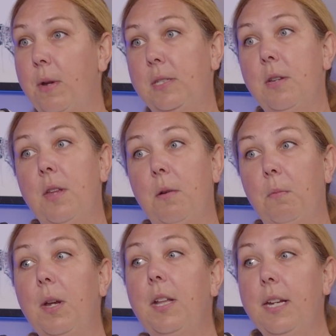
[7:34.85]
And so they're
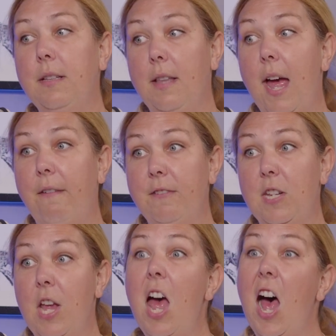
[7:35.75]
really left
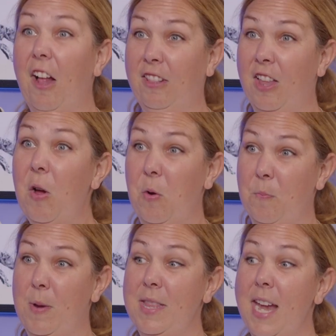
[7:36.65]
alone,
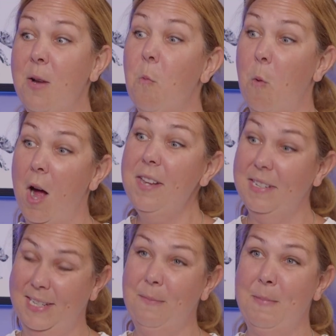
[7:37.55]
but they
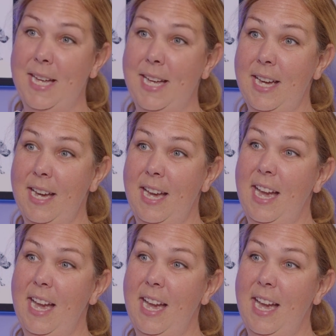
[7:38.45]
want to be